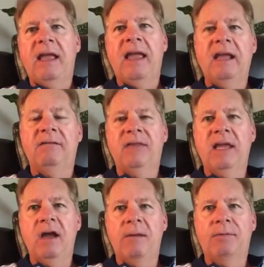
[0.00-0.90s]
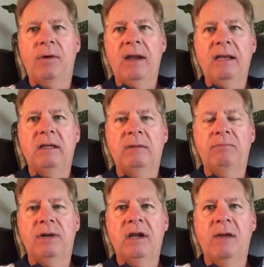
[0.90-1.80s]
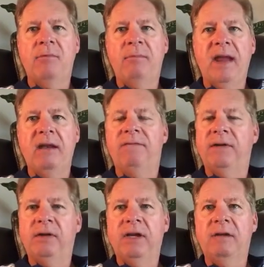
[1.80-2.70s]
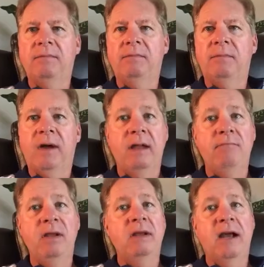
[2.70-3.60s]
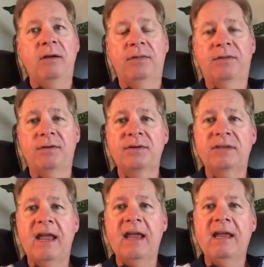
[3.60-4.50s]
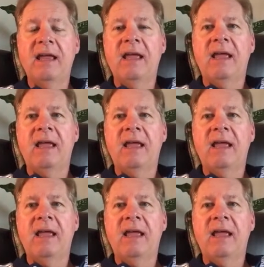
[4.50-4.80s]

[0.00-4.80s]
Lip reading: and if they upgrade to become a paid affiliate by midnight on Thursday,